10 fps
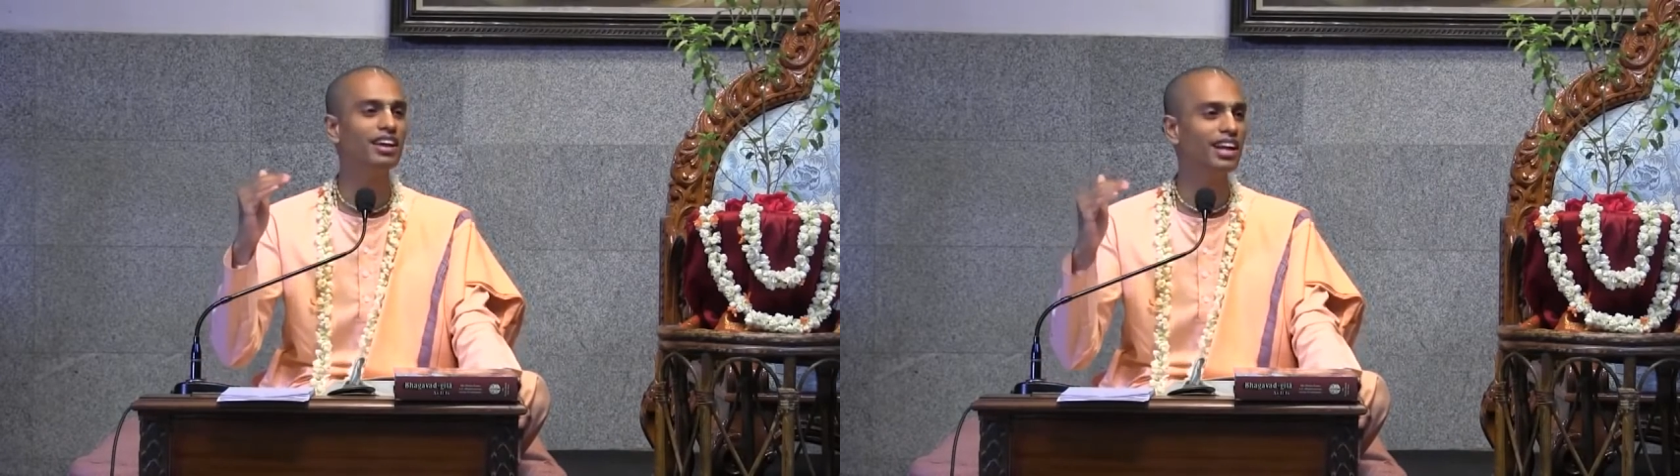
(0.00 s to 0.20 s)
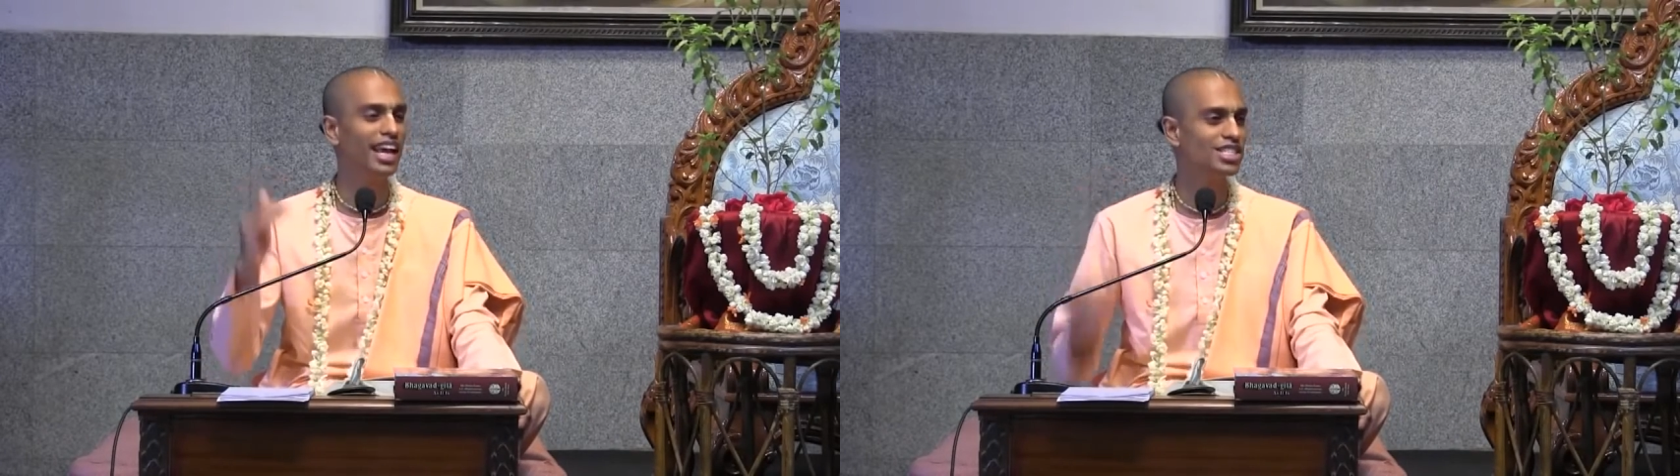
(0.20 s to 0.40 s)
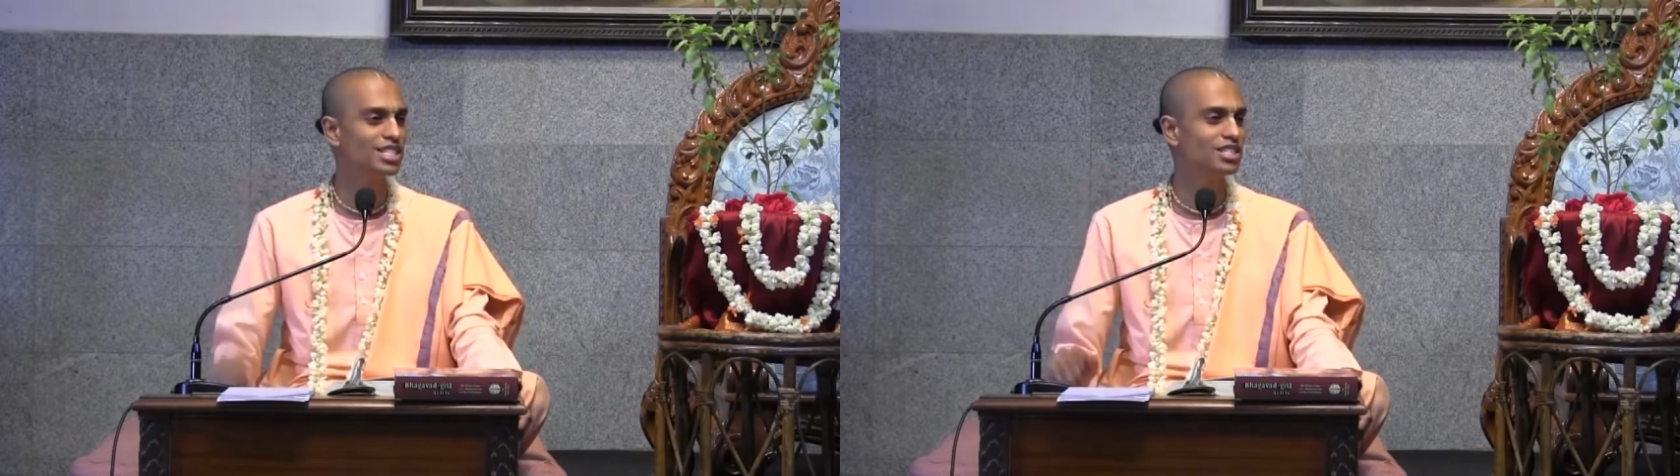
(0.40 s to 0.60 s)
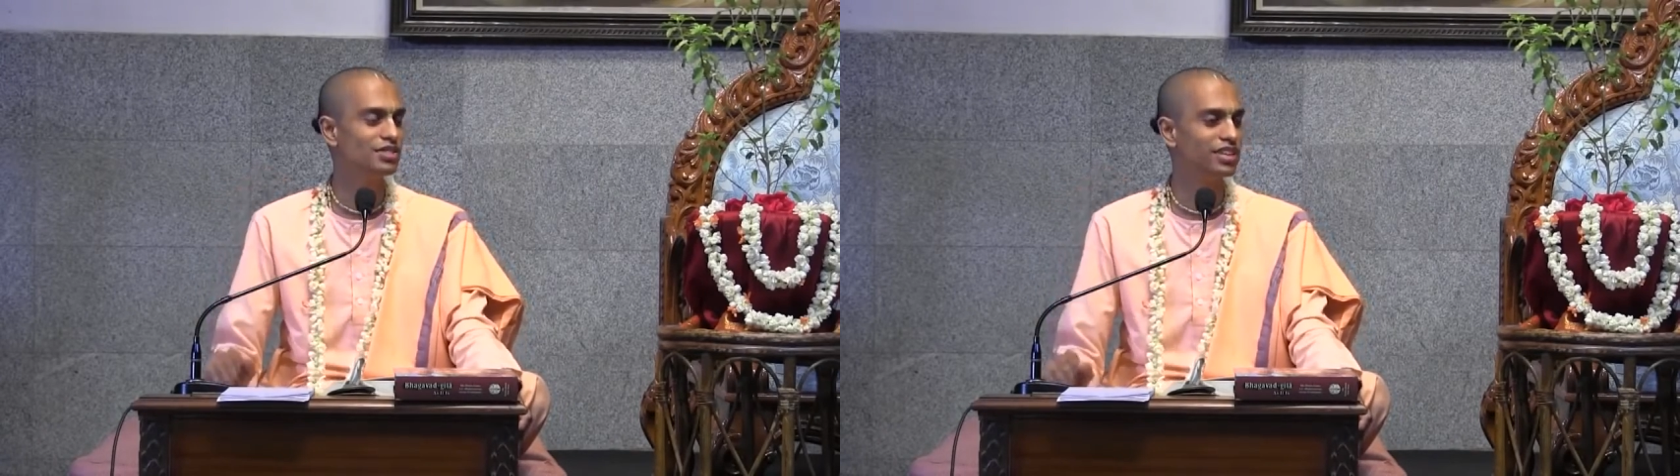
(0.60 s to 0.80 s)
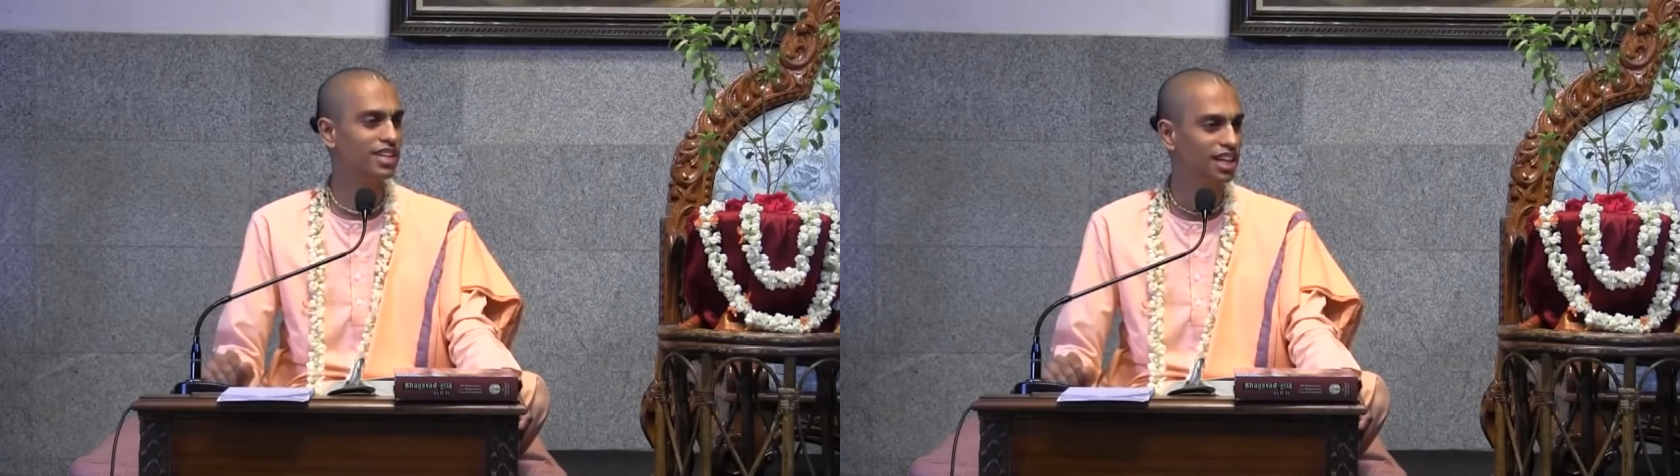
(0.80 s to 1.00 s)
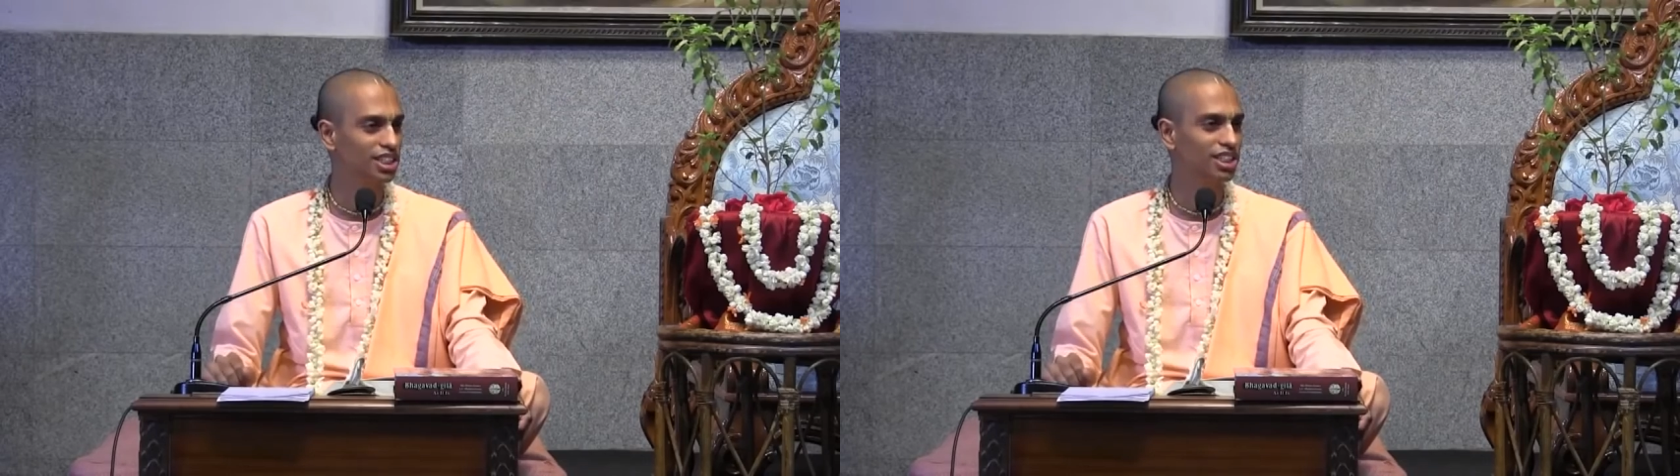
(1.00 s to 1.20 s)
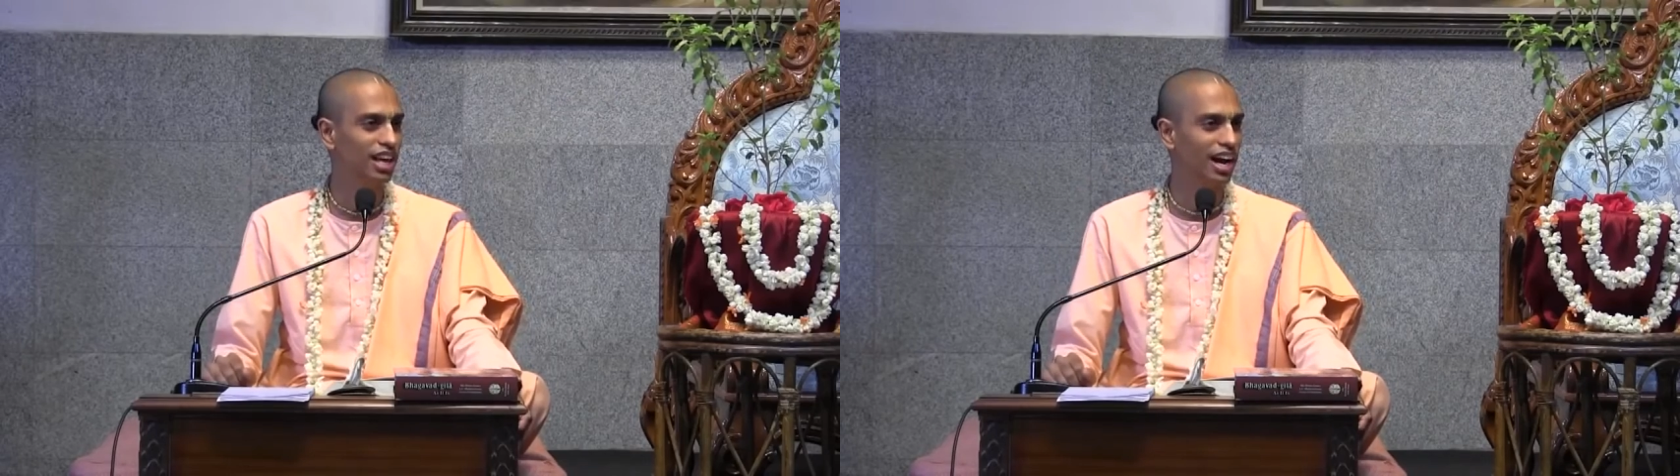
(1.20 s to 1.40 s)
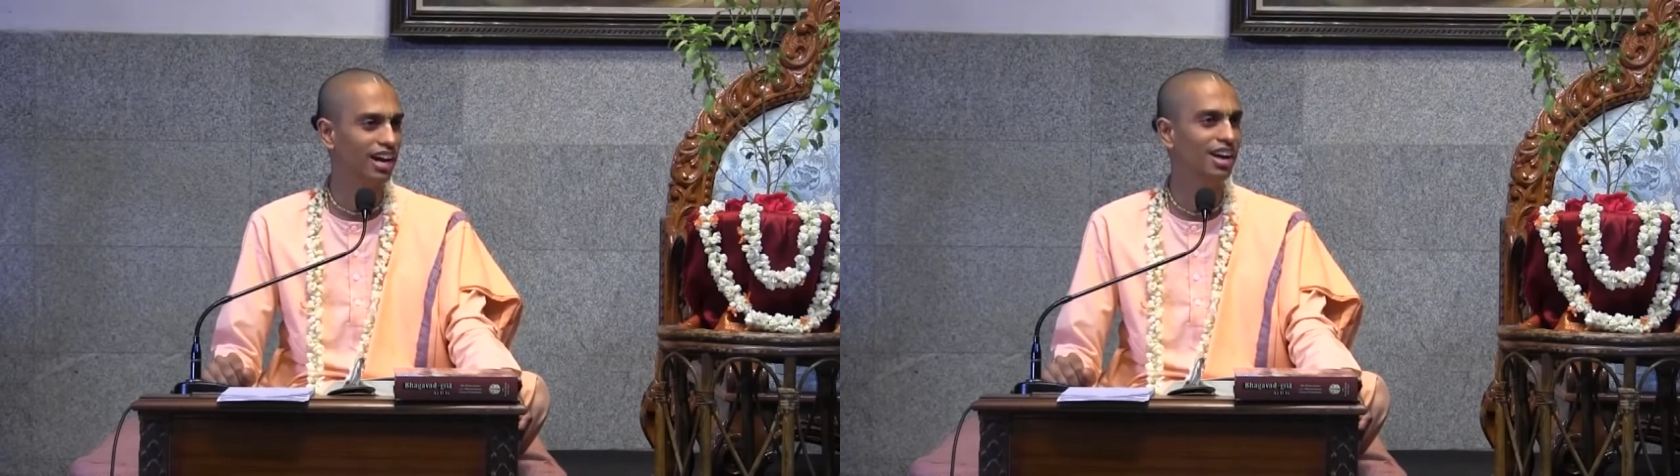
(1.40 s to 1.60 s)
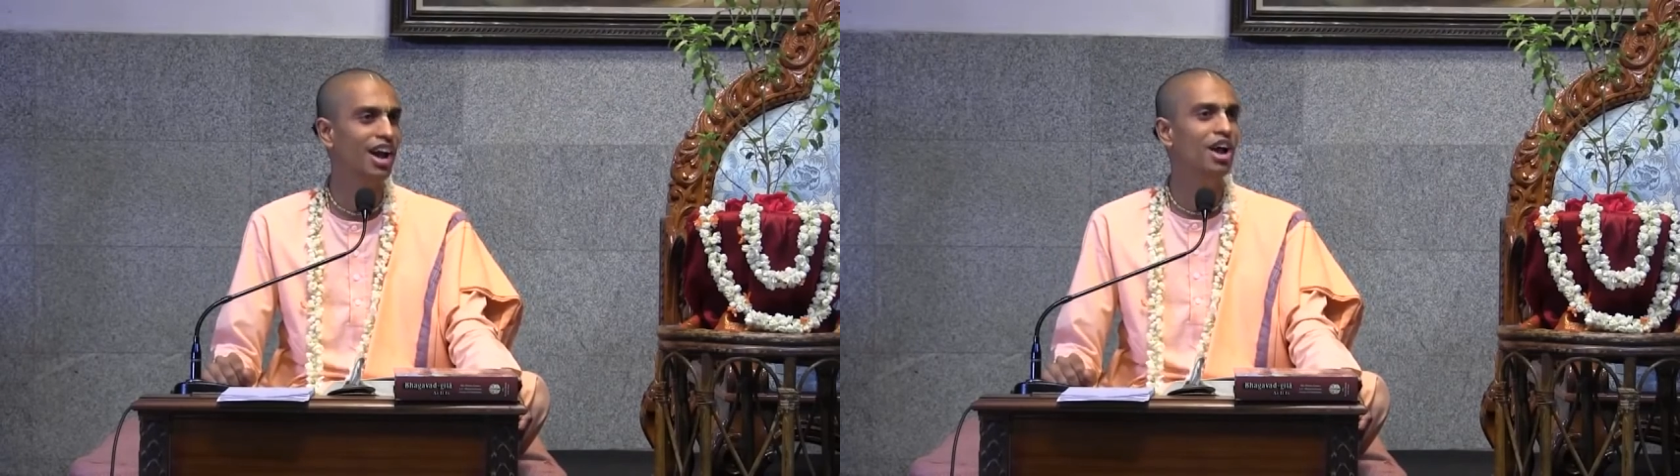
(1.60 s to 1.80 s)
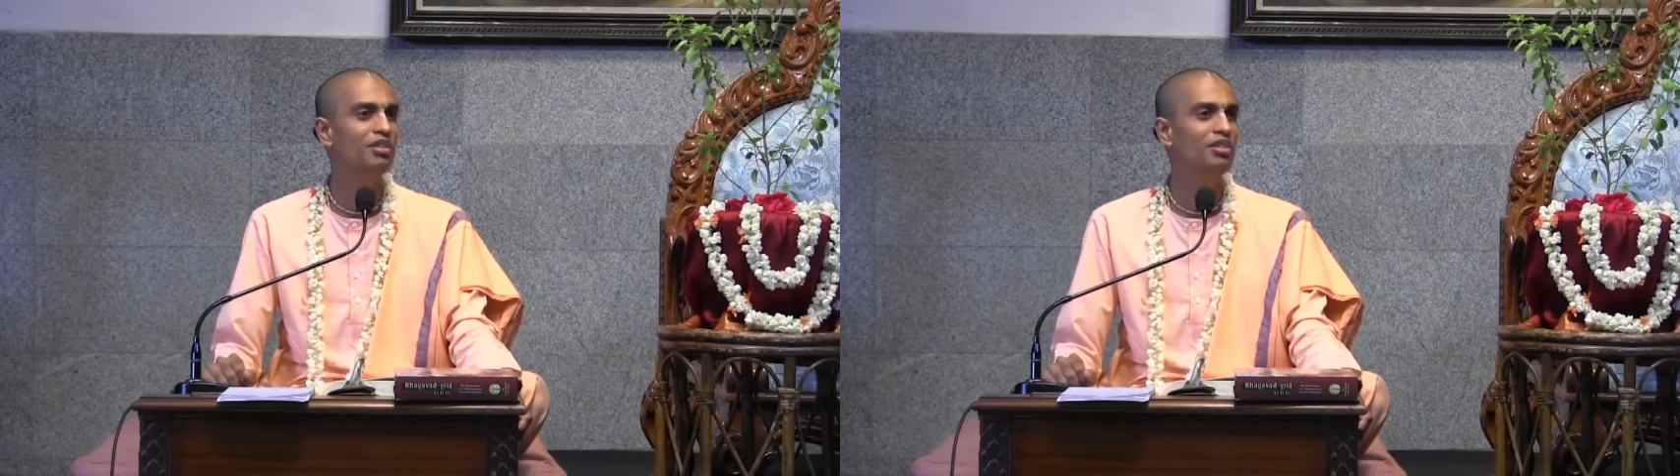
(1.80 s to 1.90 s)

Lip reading: relationship with Krishna,